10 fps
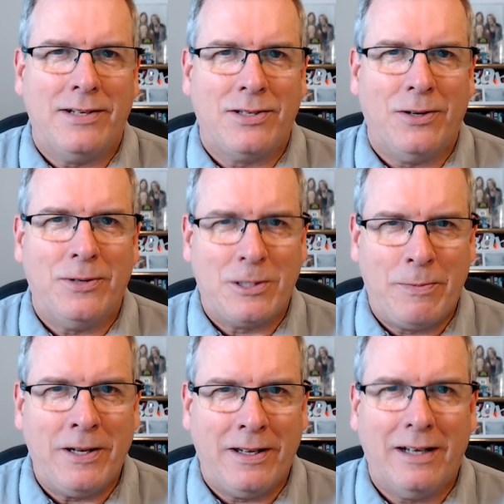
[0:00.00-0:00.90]
So it's
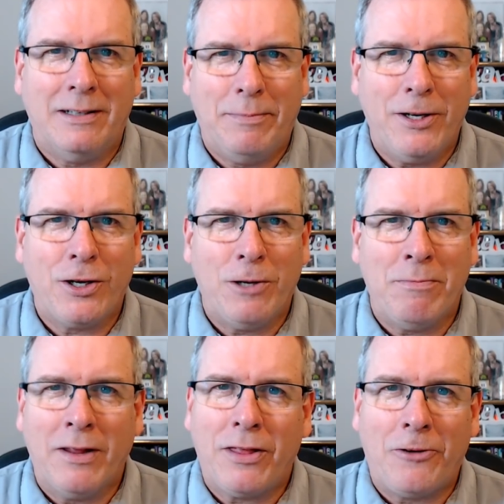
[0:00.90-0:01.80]
been a good
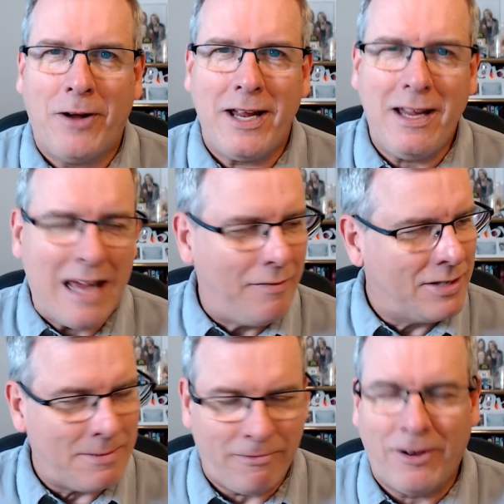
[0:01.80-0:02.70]
month already, having
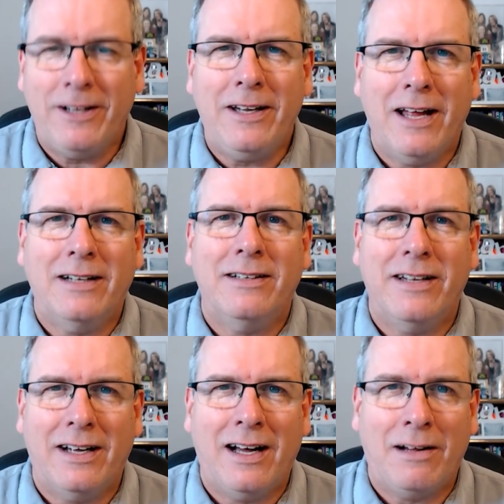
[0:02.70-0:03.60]
some fun, and
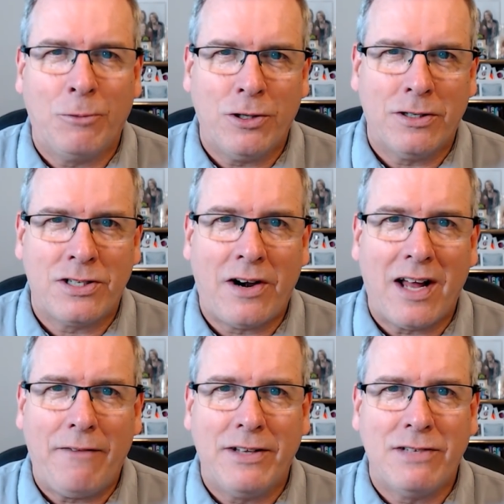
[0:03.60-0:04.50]
I'm going to start
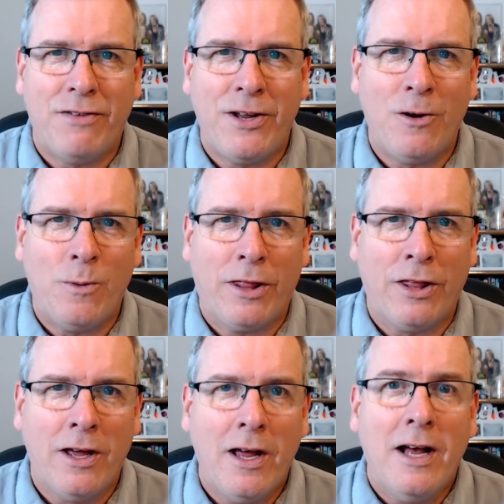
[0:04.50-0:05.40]
off this video with
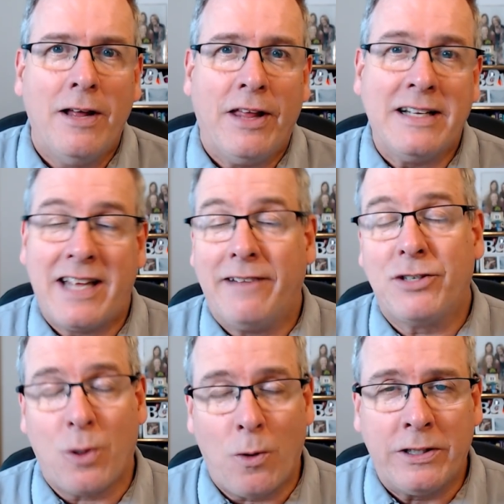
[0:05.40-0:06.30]
things that I've
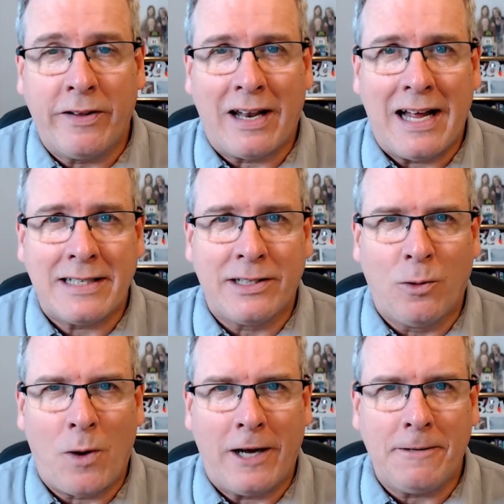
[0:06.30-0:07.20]
sold in the last
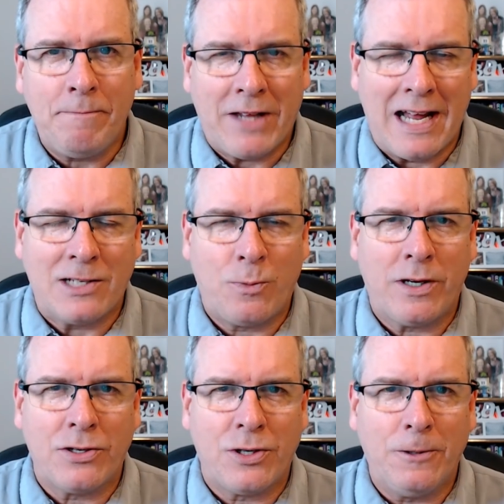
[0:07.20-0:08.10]
little while, the last
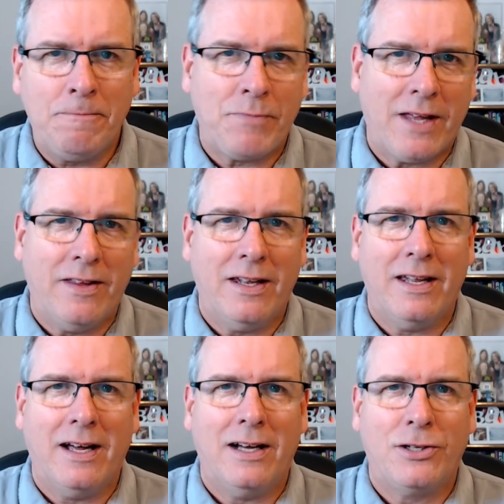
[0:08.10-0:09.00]
week or so, and
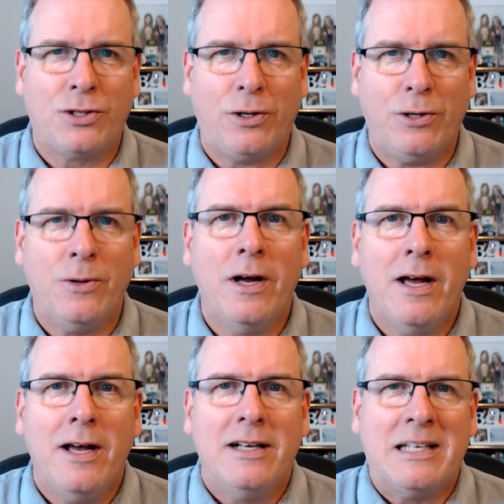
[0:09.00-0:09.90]
then show you
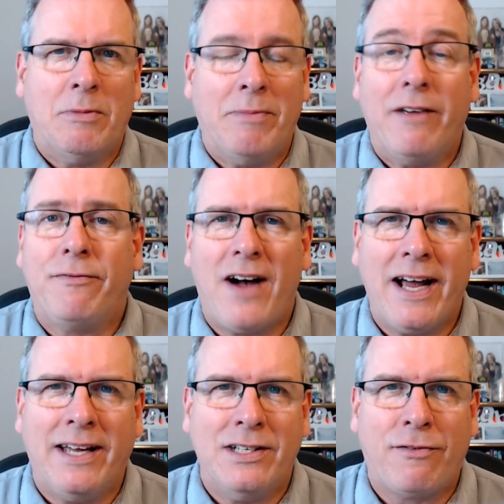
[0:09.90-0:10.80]
some of my
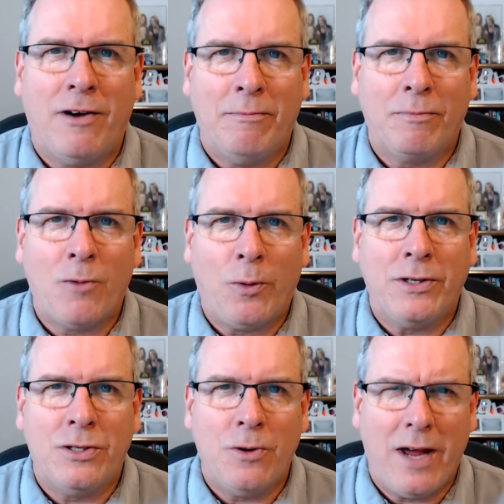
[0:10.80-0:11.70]
finds from going
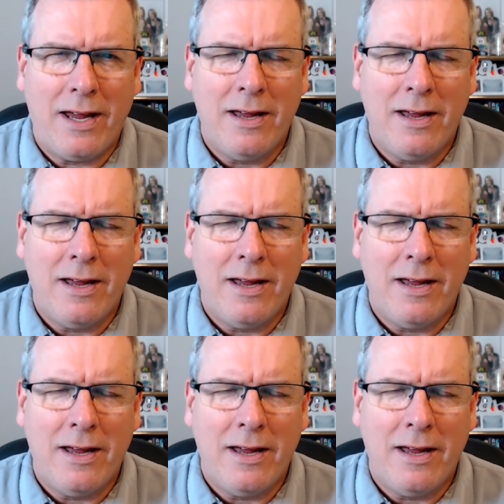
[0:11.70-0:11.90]
to a